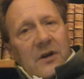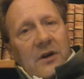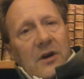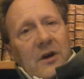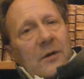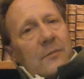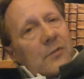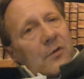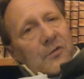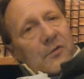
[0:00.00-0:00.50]

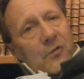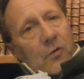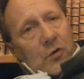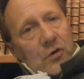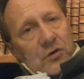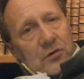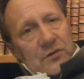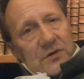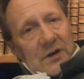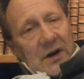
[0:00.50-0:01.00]
before
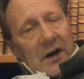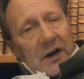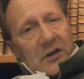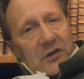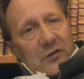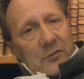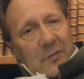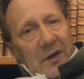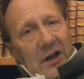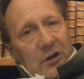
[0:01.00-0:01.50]
you died
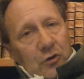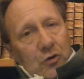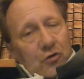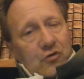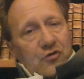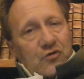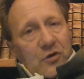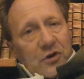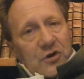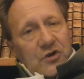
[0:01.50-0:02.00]
of
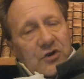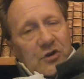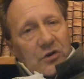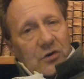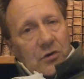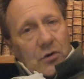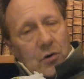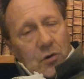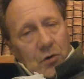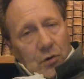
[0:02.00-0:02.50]

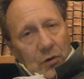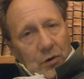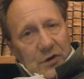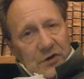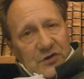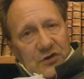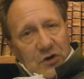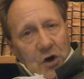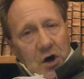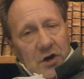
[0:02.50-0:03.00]
malnutrition or
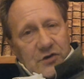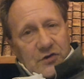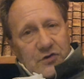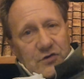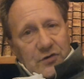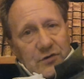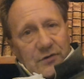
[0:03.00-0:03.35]
exhaustion.